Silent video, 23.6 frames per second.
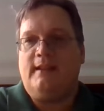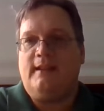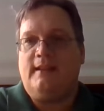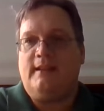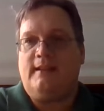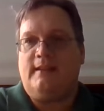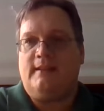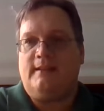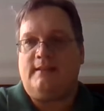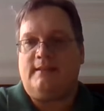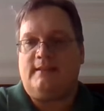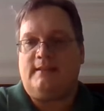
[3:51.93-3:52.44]

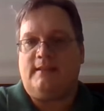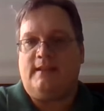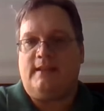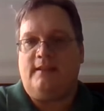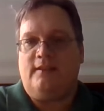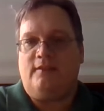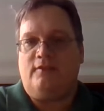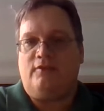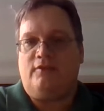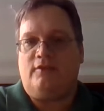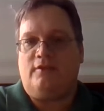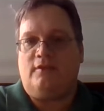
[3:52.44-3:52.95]
is
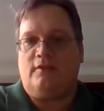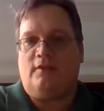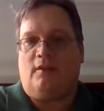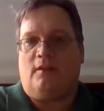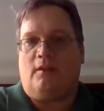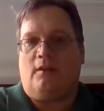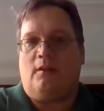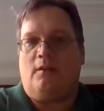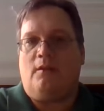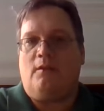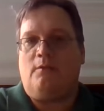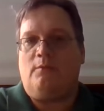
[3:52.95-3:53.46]
that you should
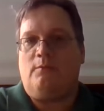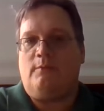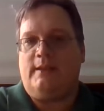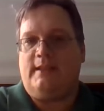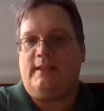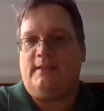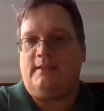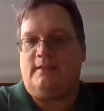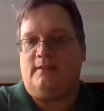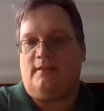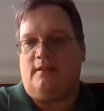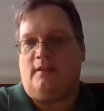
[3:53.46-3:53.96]

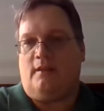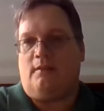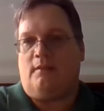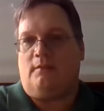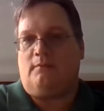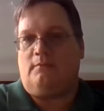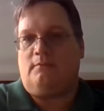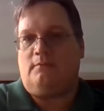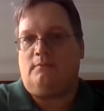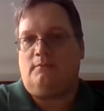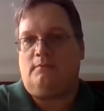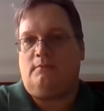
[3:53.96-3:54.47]
always know
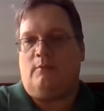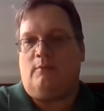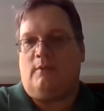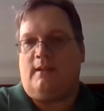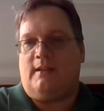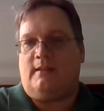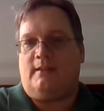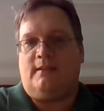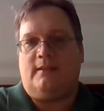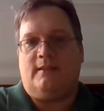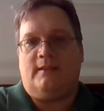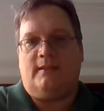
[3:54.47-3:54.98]

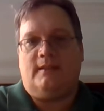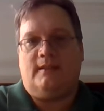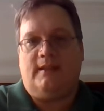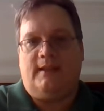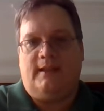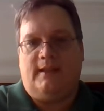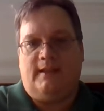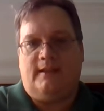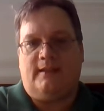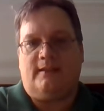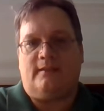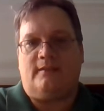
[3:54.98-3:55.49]
what
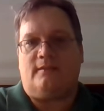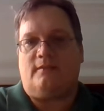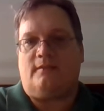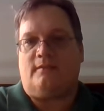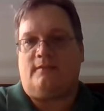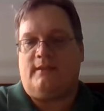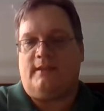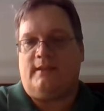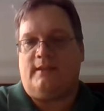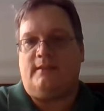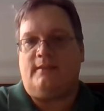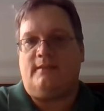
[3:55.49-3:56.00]
the
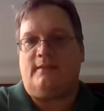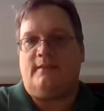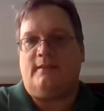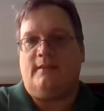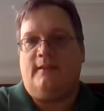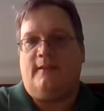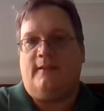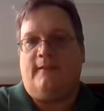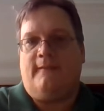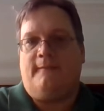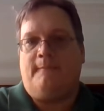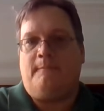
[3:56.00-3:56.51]
answer is
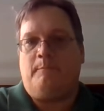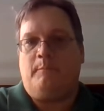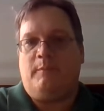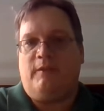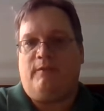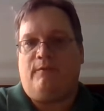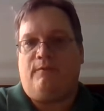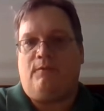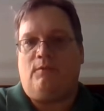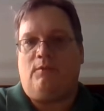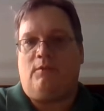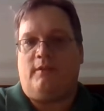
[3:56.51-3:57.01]

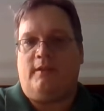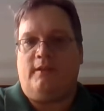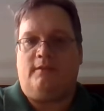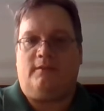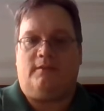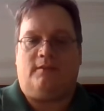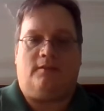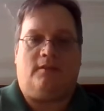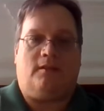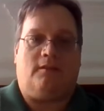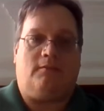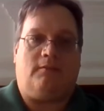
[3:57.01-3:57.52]
before you
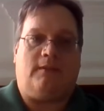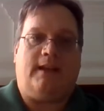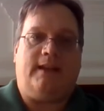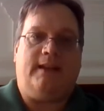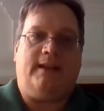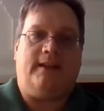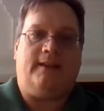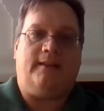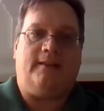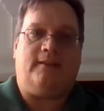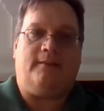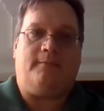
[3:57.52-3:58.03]
start
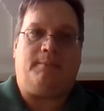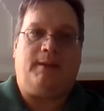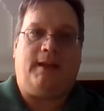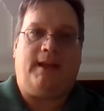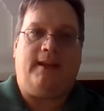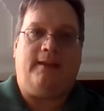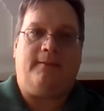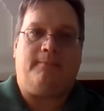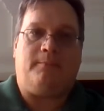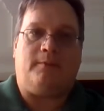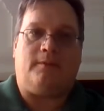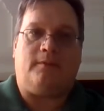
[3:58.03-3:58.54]
writing the
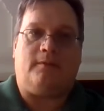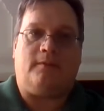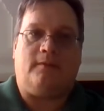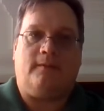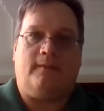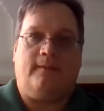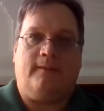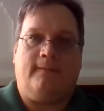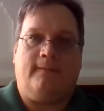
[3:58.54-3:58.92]
paper.